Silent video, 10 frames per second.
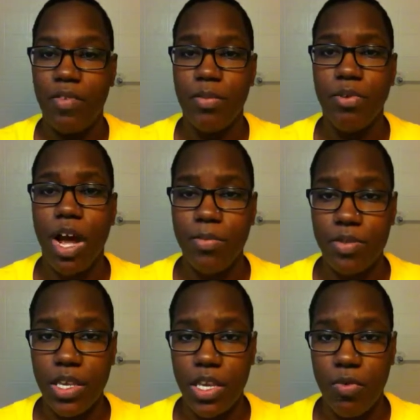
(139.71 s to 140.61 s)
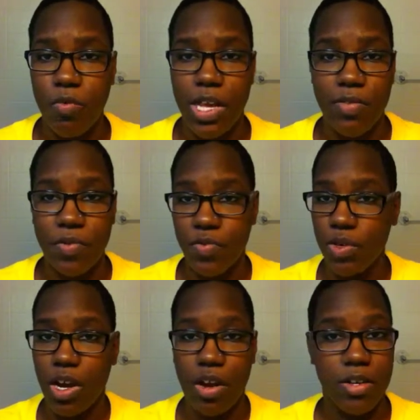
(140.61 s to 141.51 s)
any problems getting waves
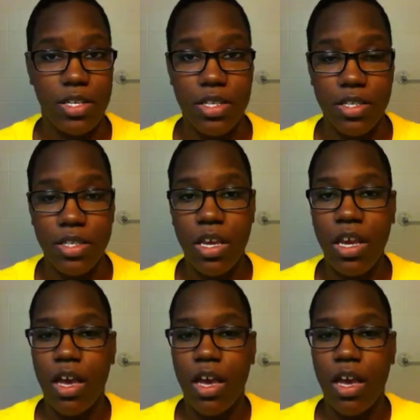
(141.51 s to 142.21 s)
regardless.